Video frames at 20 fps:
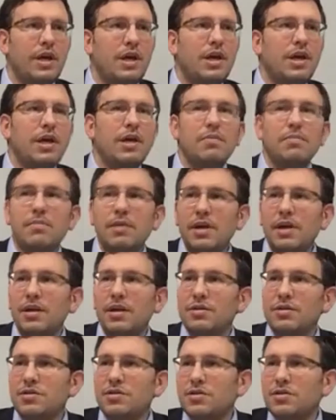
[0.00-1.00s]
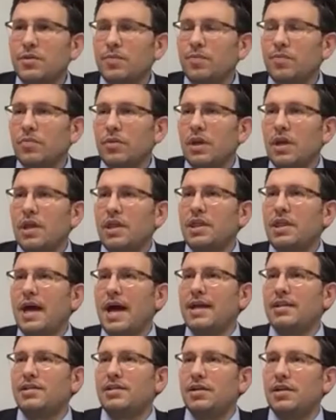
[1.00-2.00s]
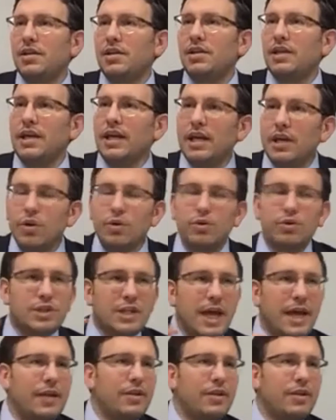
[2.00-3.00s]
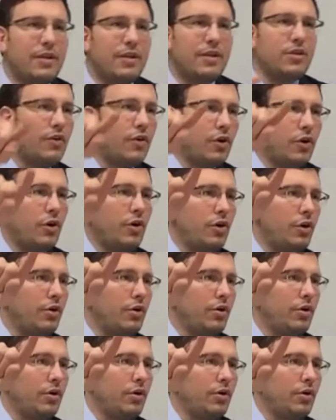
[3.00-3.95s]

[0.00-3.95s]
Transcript: It means that the inner tent of her